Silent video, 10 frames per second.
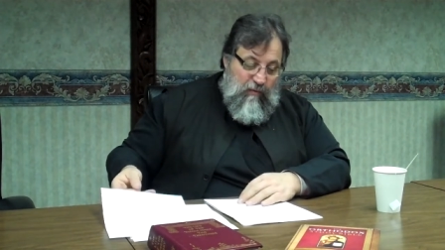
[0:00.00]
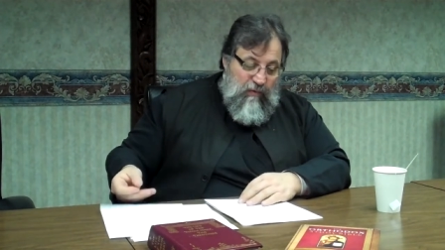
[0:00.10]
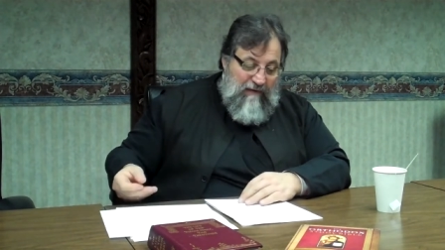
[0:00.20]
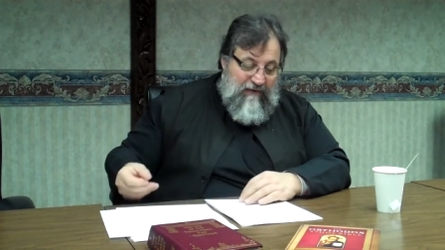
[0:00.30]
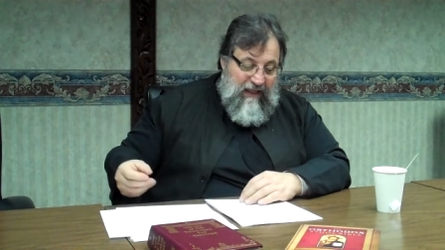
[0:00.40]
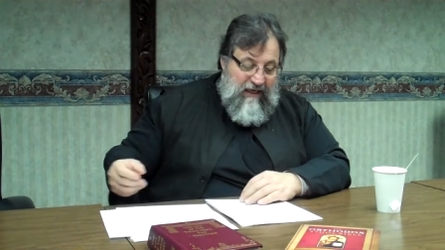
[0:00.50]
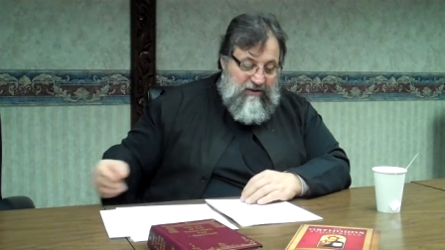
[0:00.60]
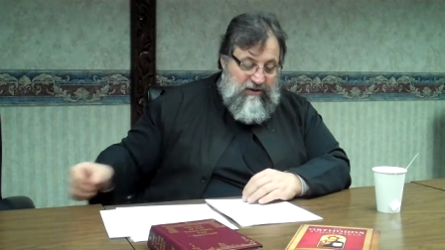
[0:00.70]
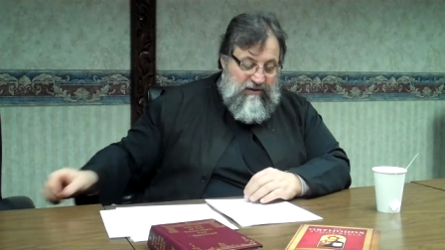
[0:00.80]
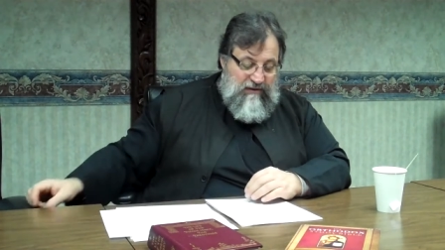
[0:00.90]

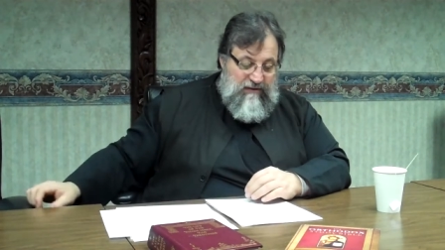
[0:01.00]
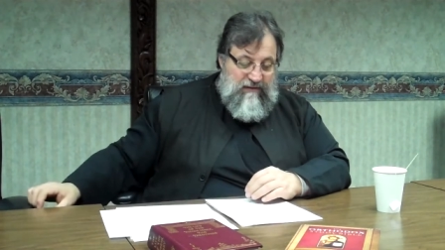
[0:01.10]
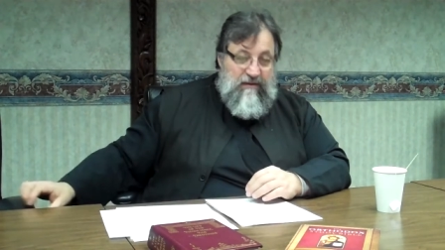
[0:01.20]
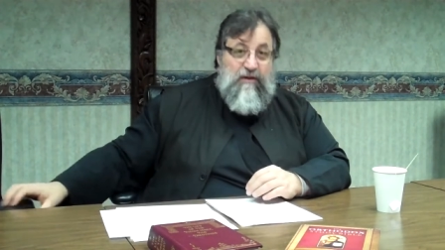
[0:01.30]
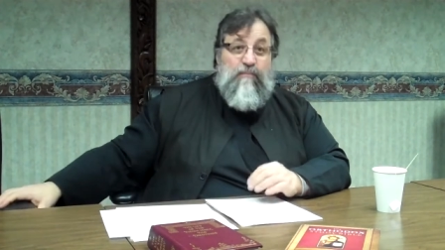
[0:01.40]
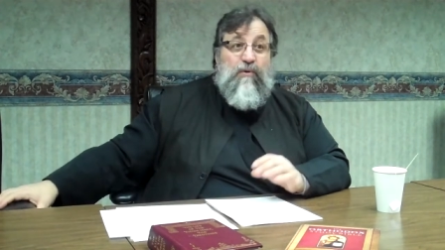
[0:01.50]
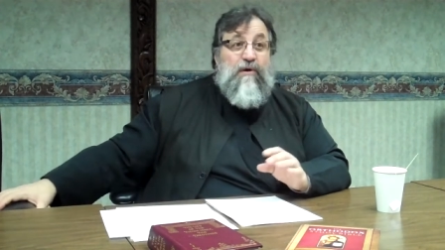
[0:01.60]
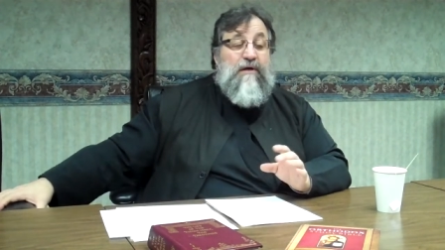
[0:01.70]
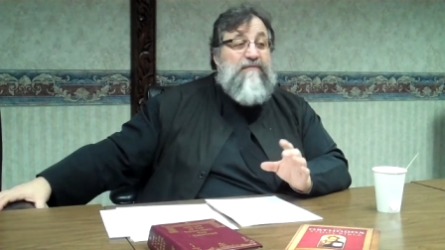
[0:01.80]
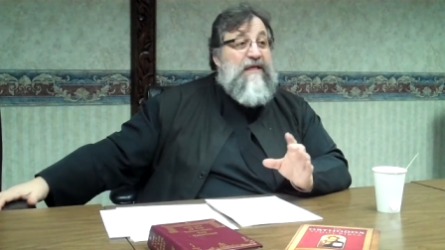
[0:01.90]
Revelation, the
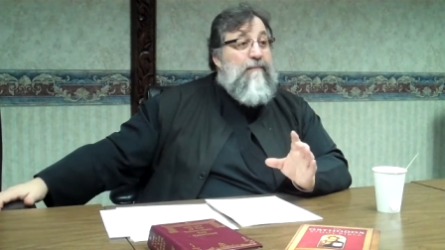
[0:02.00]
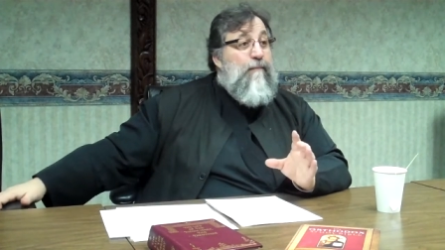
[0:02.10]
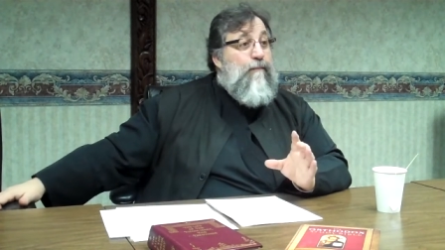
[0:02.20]
book of the